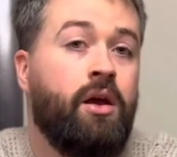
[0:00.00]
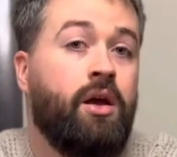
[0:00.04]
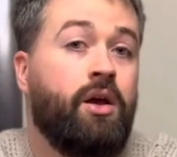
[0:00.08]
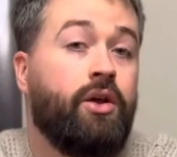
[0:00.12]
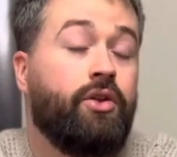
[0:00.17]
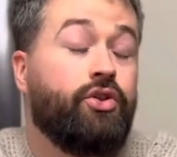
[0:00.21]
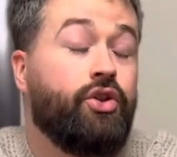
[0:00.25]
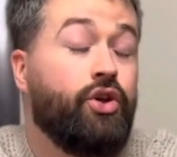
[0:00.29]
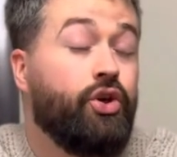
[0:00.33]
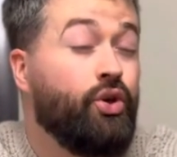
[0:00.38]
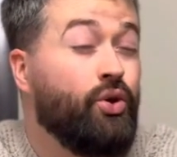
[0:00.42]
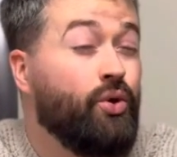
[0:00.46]

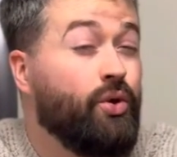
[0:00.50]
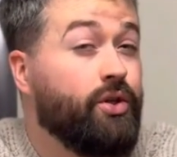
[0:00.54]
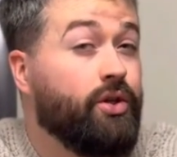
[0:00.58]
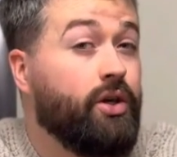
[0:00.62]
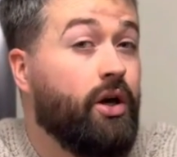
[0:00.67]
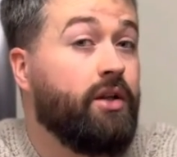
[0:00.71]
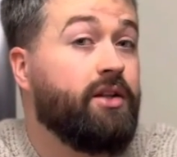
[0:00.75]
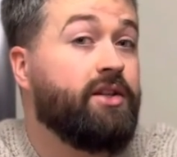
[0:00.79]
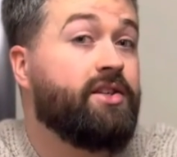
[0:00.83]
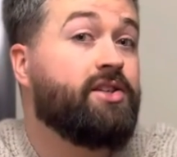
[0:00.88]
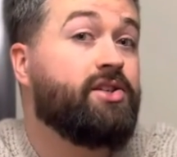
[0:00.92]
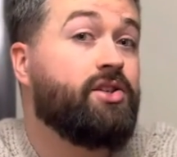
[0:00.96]
The Uigeadail
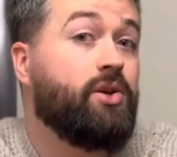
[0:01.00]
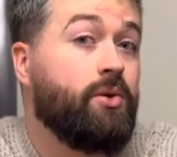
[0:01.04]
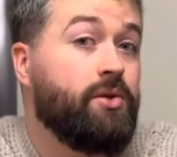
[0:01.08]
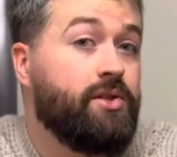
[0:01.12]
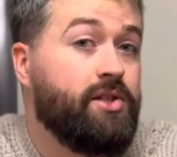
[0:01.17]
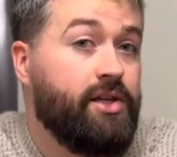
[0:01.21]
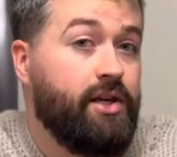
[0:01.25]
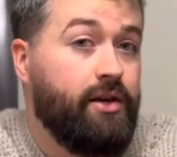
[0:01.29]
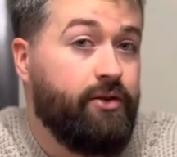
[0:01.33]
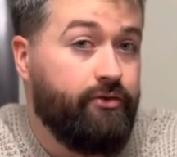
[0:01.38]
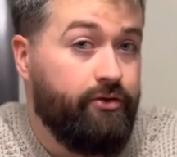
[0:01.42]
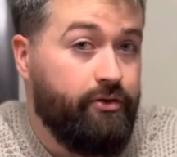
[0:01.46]
is
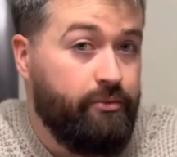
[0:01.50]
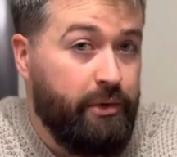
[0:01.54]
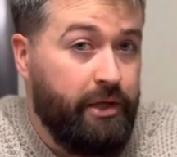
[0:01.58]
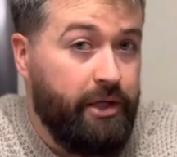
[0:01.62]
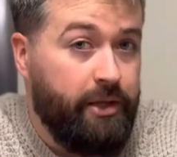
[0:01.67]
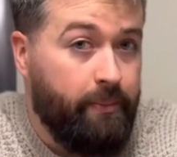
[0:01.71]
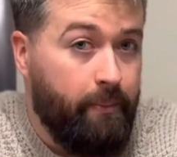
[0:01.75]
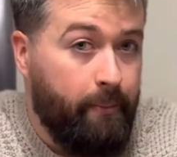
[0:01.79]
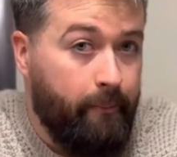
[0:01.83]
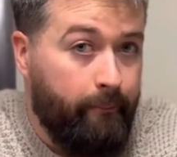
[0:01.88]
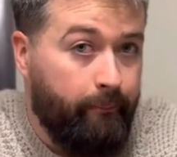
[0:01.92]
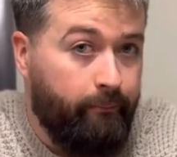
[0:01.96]
saltier for me.
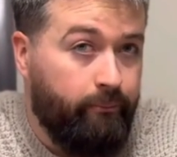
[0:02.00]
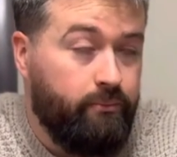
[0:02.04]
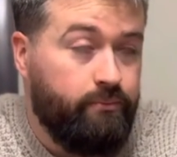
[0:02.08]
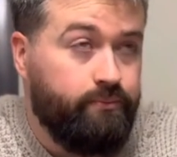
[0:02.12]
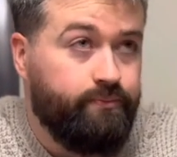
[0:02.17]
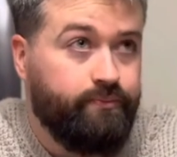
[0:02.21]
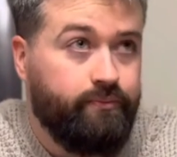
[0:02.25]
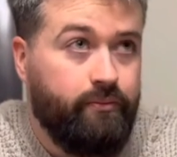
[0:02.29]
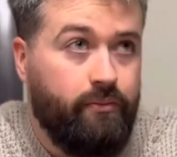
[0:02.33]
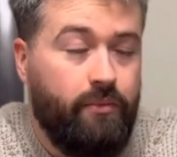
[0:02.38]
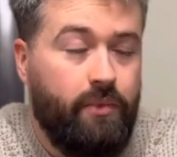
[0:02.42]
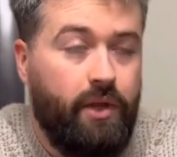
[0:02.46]

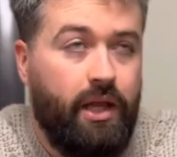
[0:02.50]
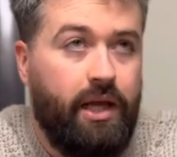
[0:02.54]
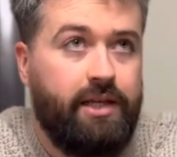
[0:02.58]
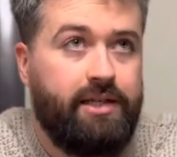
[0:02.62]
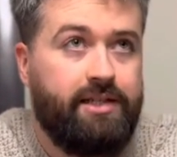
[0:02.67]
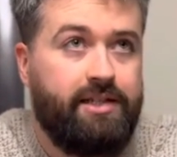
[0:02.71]
It's